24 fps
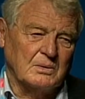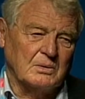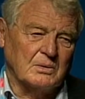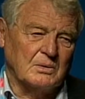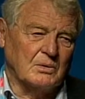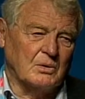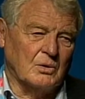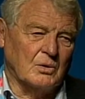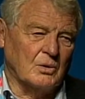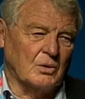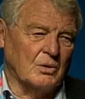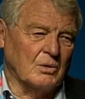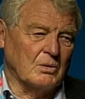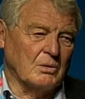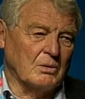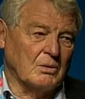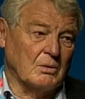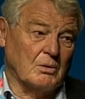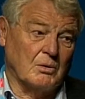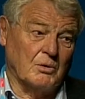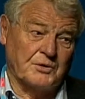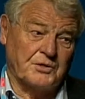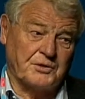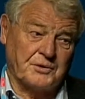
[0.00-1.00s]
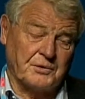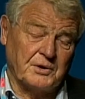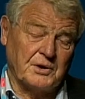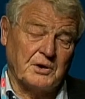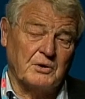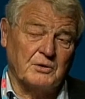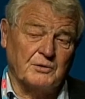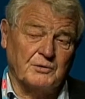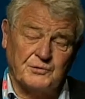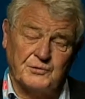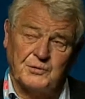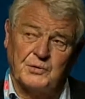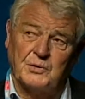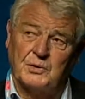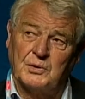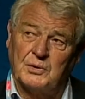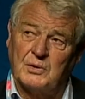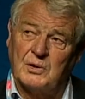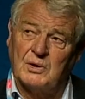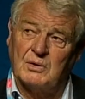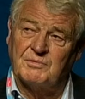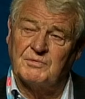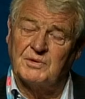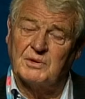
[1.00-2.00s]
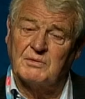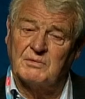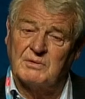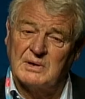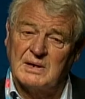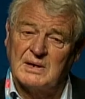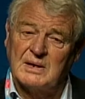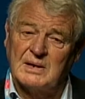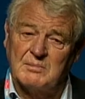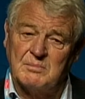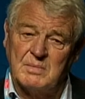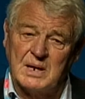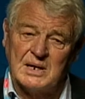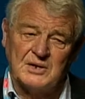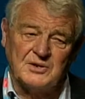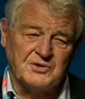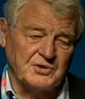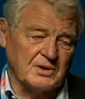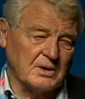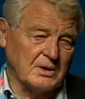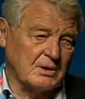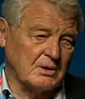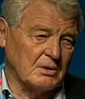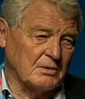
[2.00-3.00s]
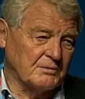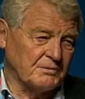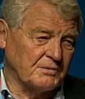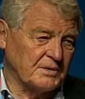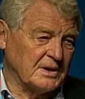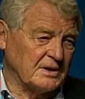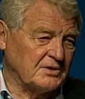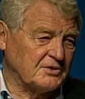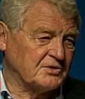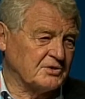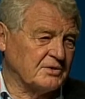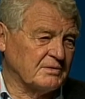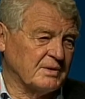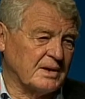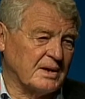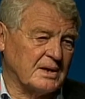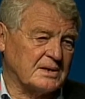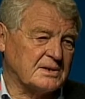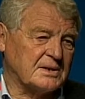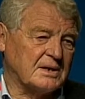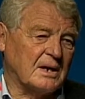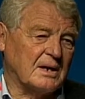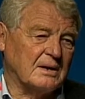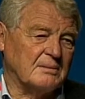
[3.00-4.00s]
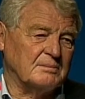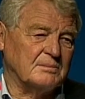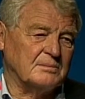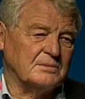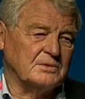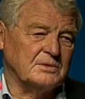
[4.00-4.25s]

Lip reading: all or three or four of the really major conflicts of our time.